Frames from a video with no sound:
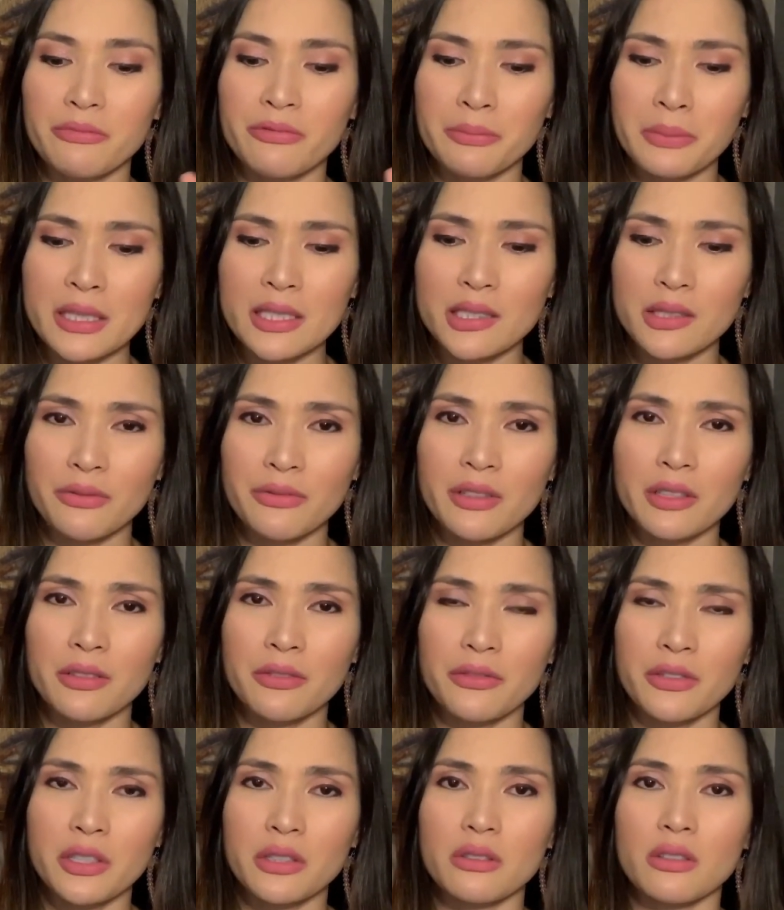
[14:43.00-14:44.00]
please feel
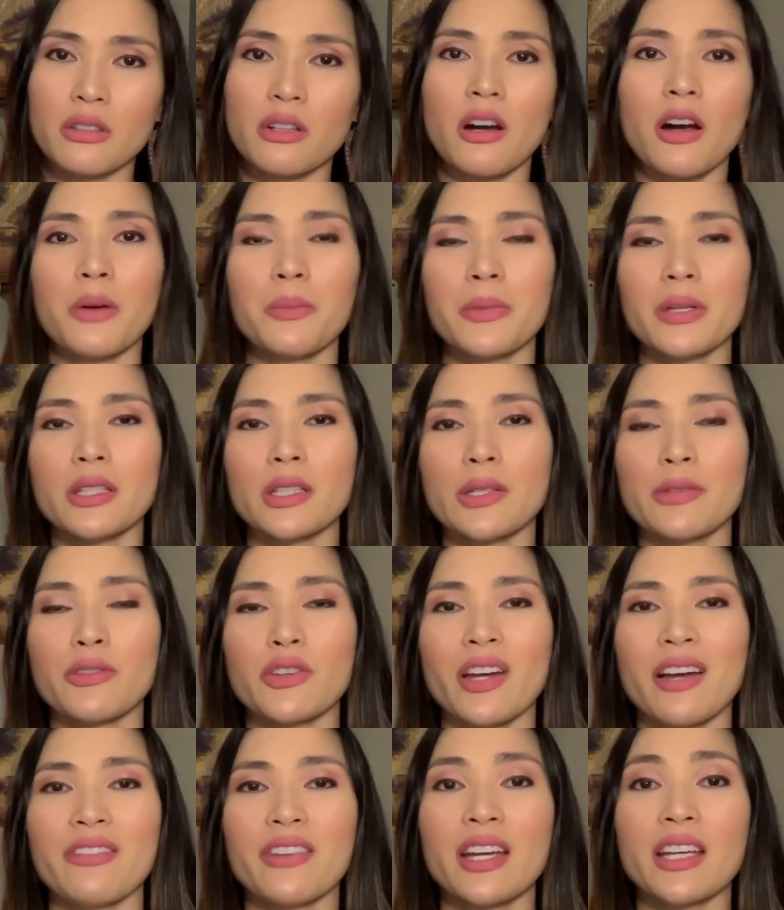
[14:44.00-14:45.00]
free to comment if you
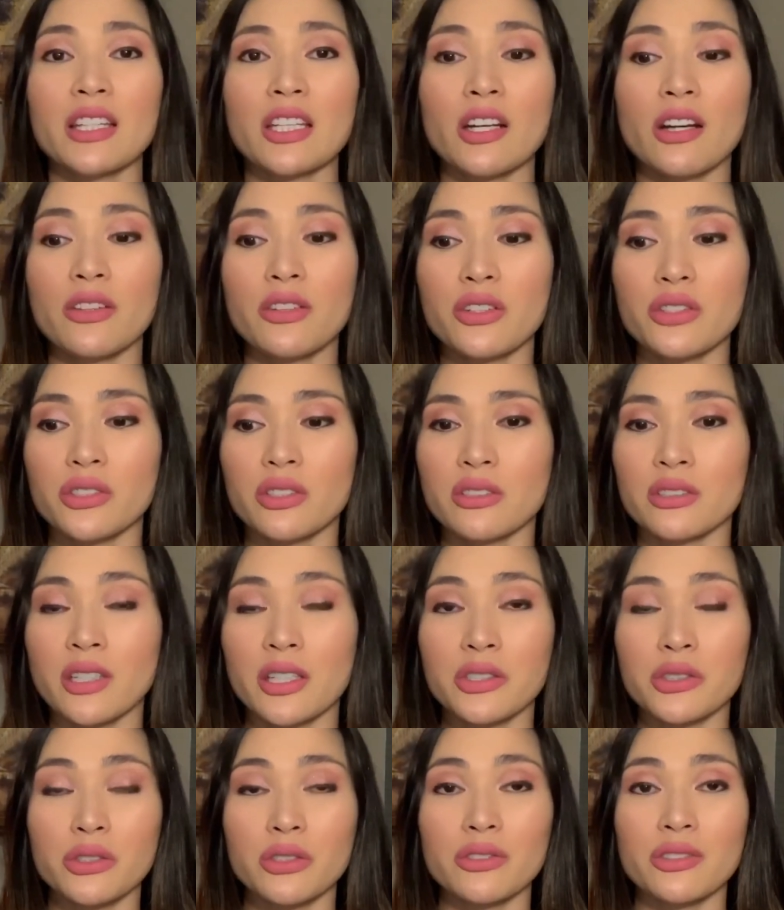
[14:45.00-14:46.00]
have any other
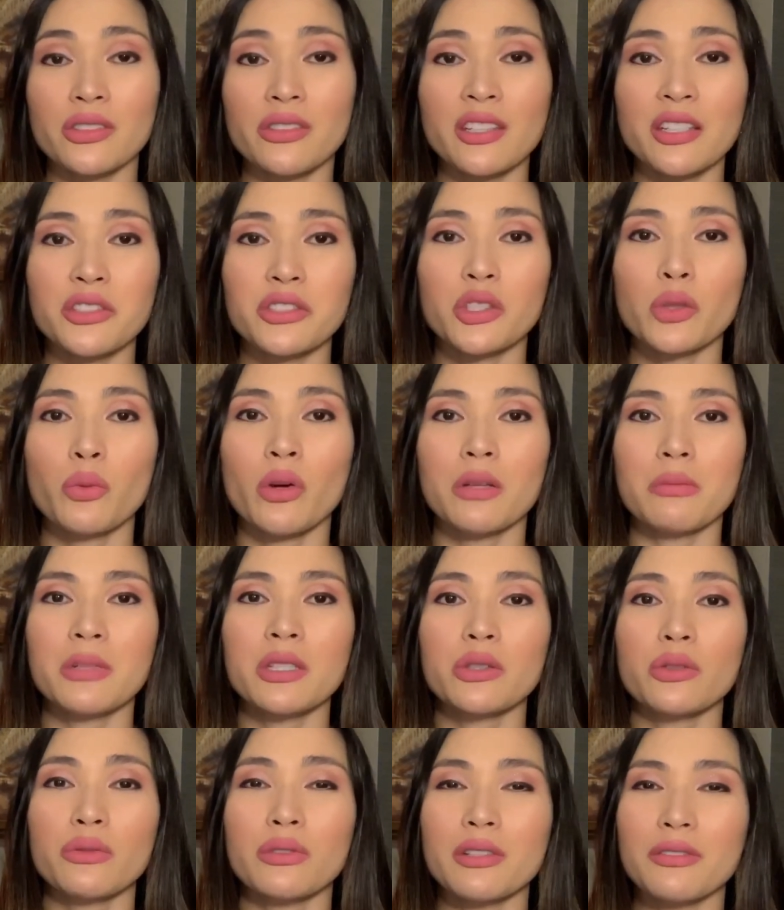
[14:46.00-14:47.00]
suggestions, things you want me
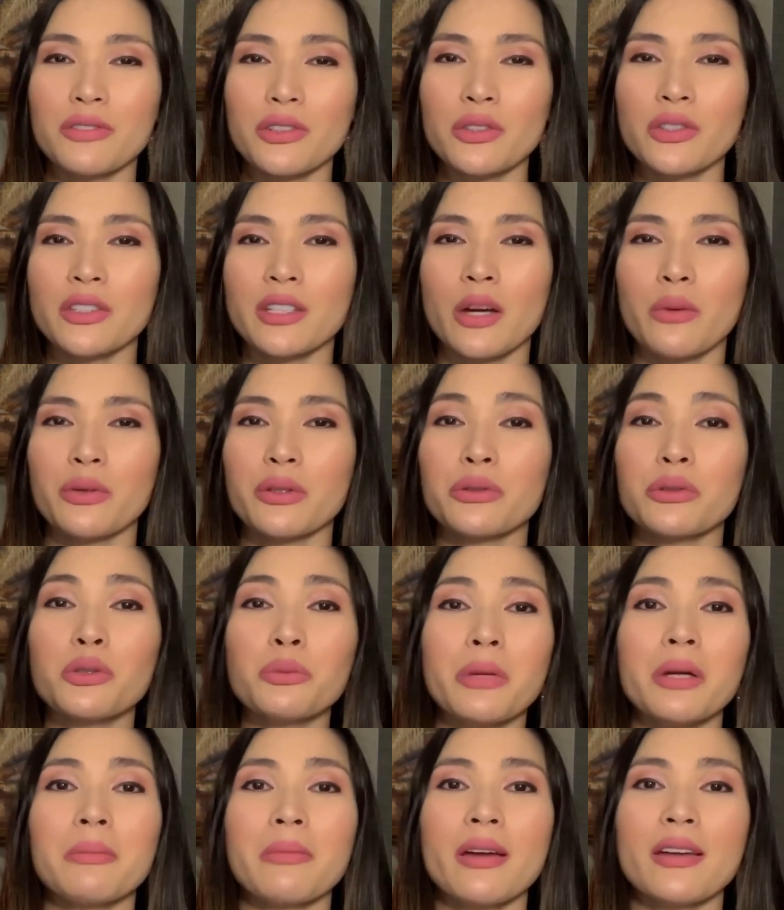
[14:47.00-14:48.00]
to review, and I will do
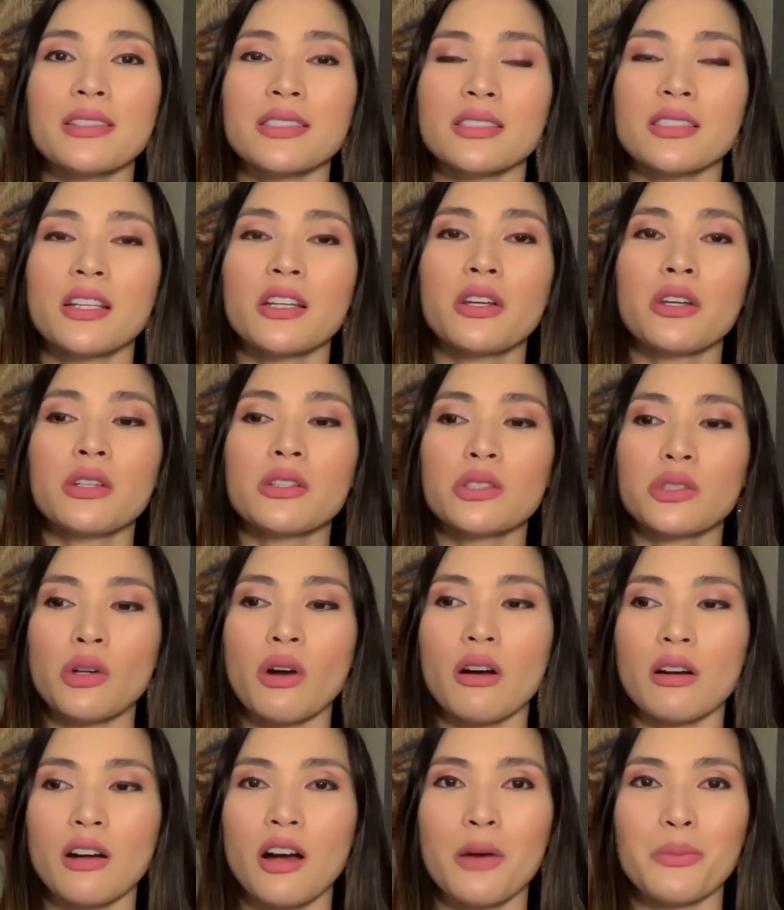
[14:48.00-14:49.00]
my best to
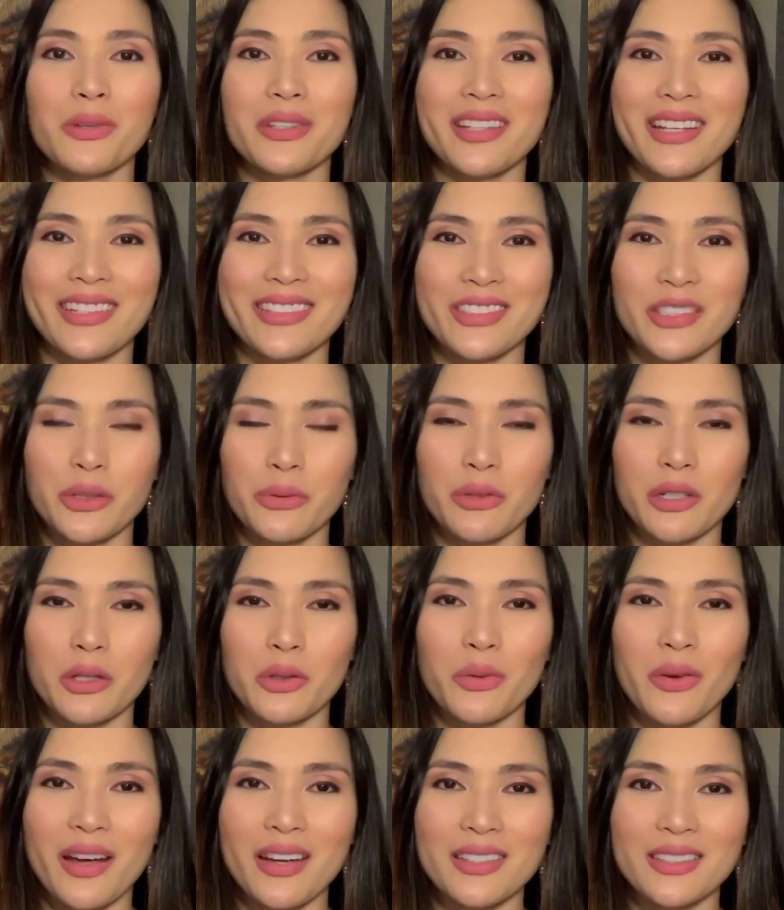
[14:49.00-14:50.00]
accommodate your
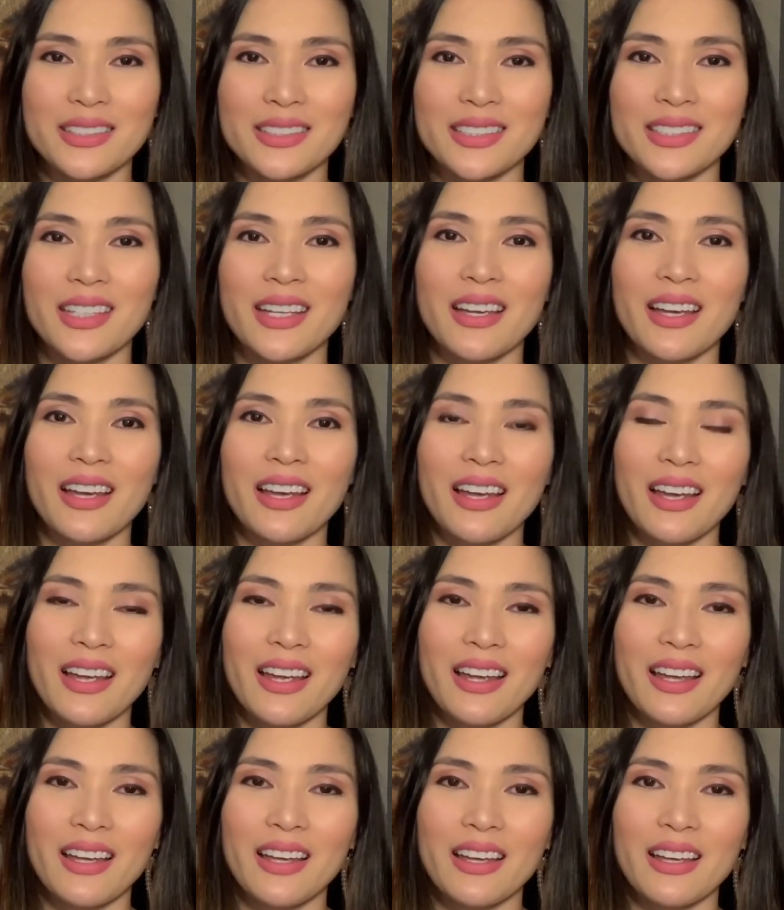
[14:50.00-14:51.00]
requests.
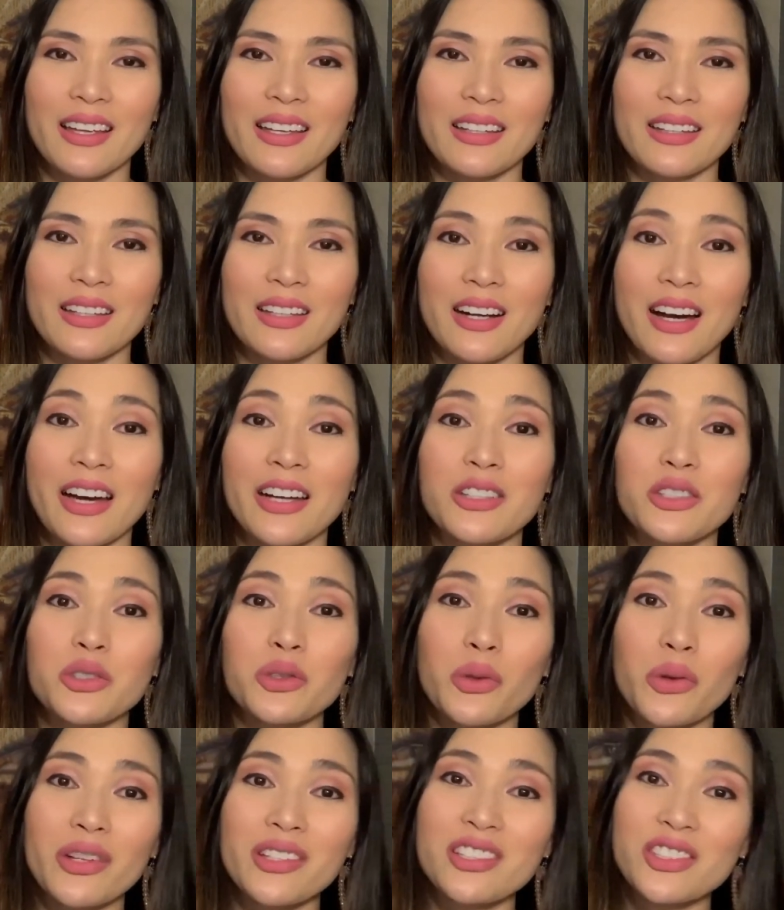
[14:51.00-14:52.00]
And I
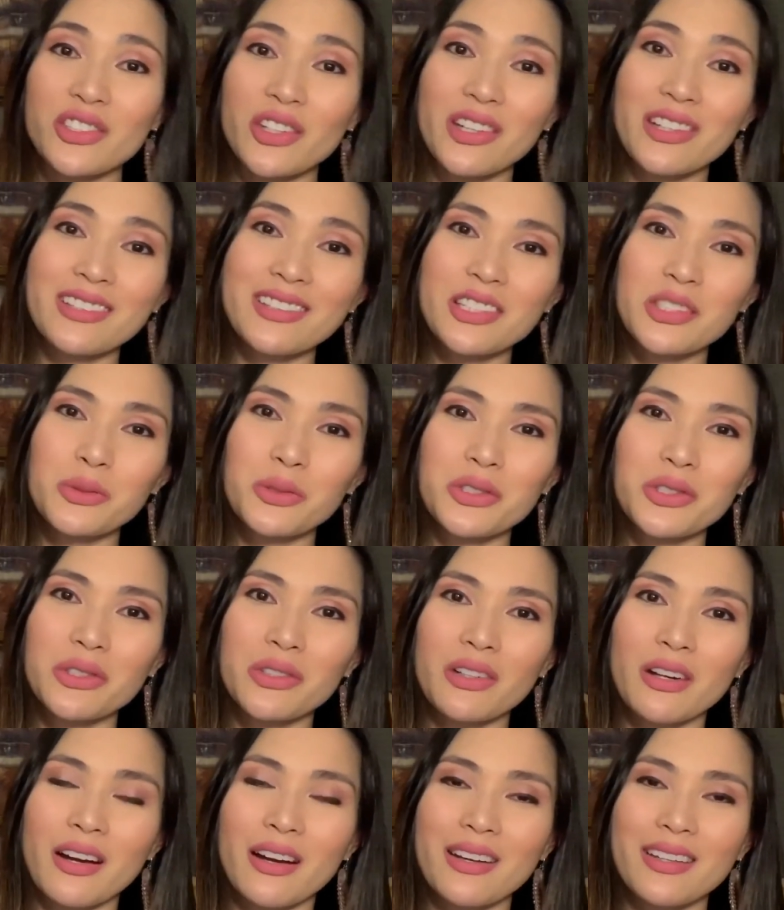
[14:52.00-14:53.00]
enjoyed sharing this with you
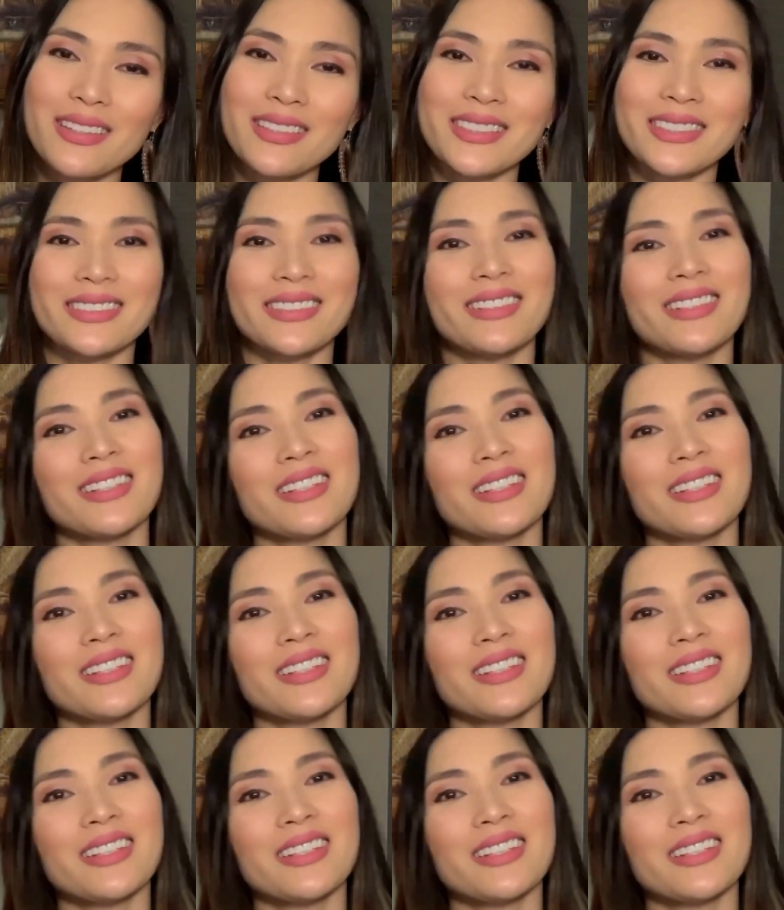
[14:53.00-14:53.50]
guys.